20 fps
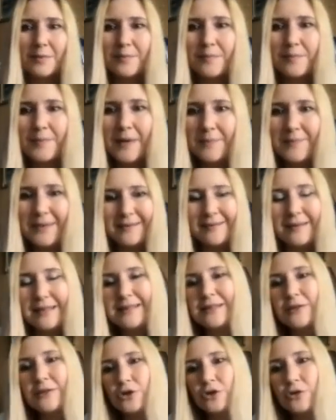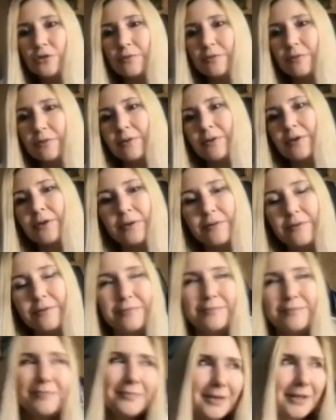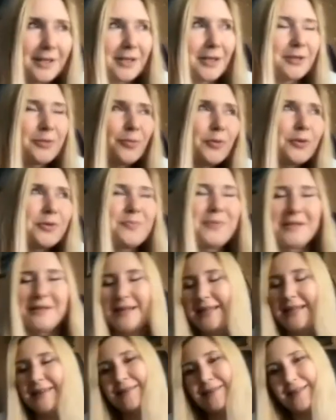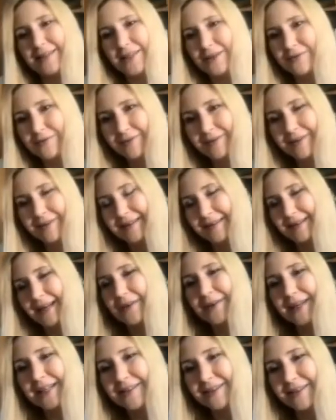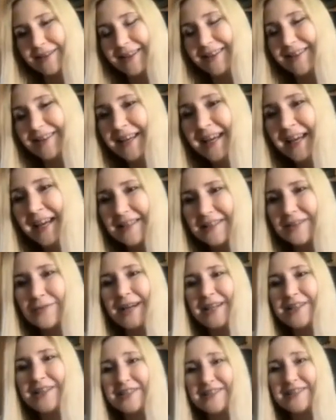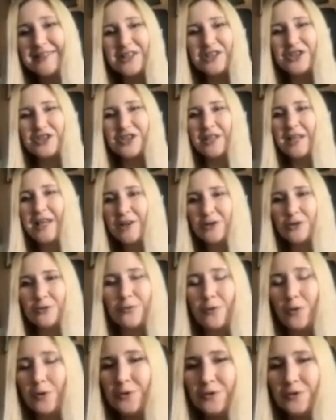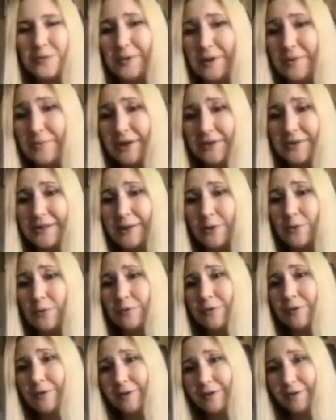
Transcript: Maybe it's not, it won't be like the correct, the right decision to focus primarily on